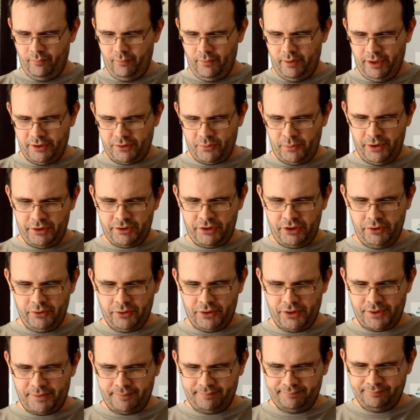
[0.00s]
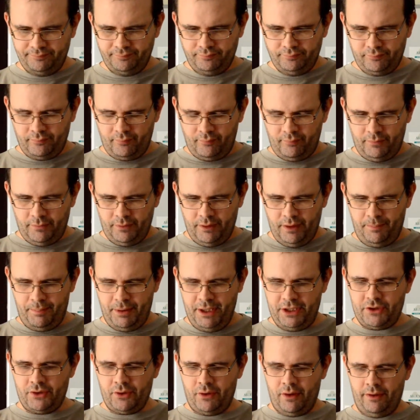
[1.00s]
It's weird too, because the
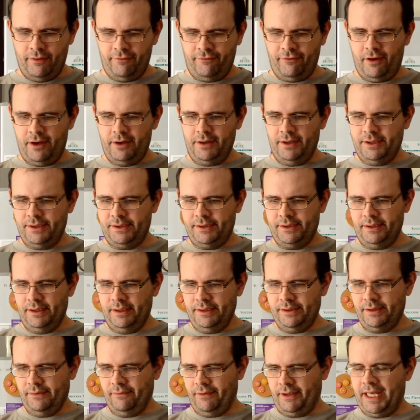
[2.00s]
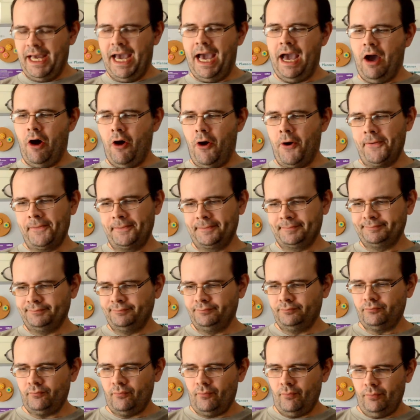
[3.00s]
picture on the front is of a cow,
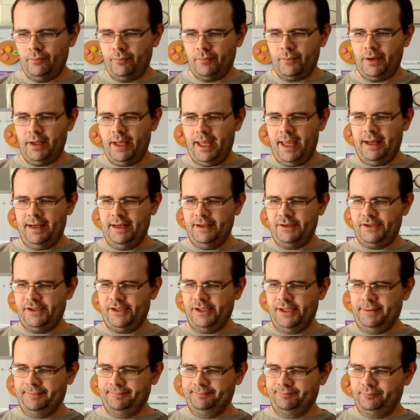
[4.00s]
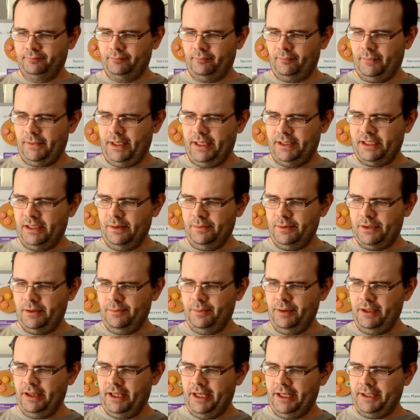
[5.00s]
and it seems to
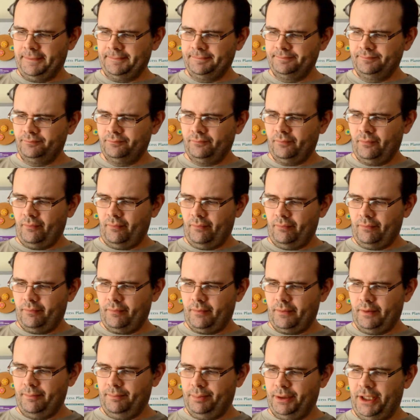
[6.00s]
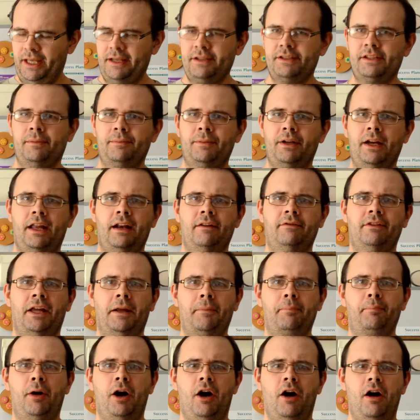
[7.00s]
be like playing some kind of
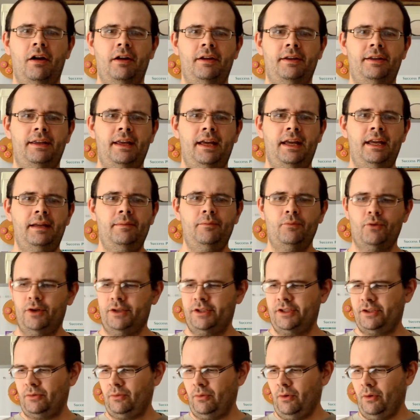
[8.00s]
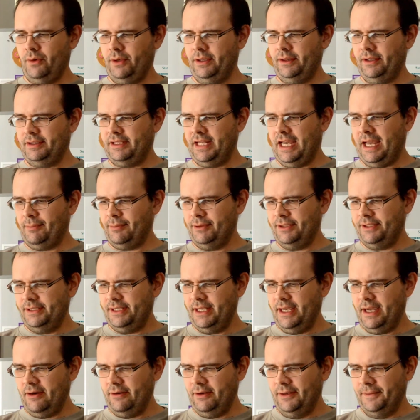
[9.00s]
like pog game where it's throwing the tablets
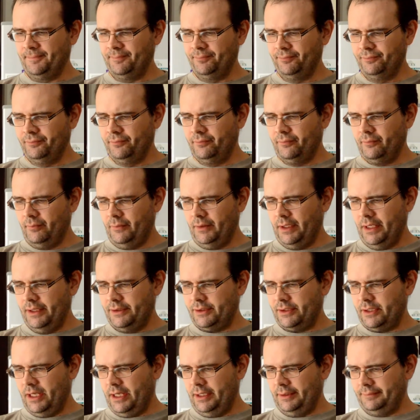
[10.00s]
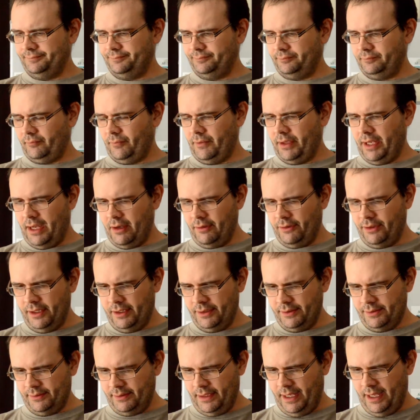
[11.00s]
down, and it's got cow
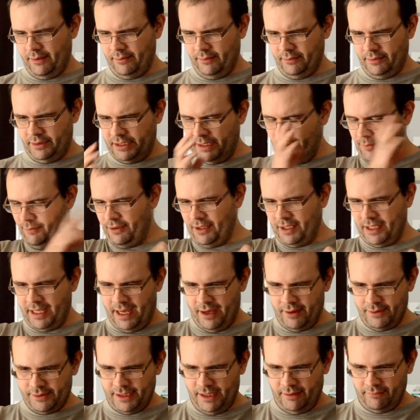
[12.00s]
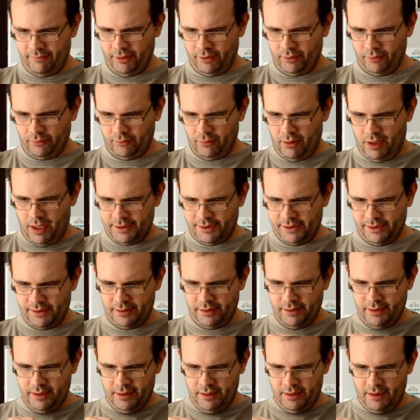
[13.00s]
things, and some of the cows have little
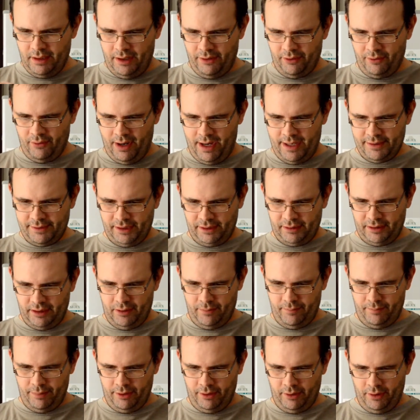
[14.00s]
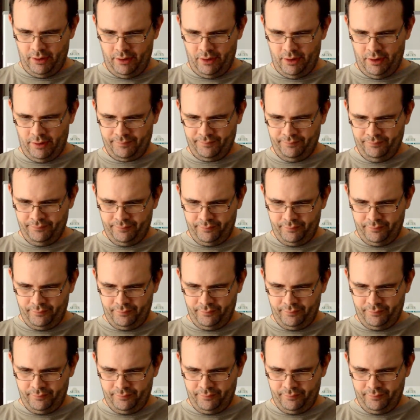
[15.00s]
crosses on their eyes like they've been hurt,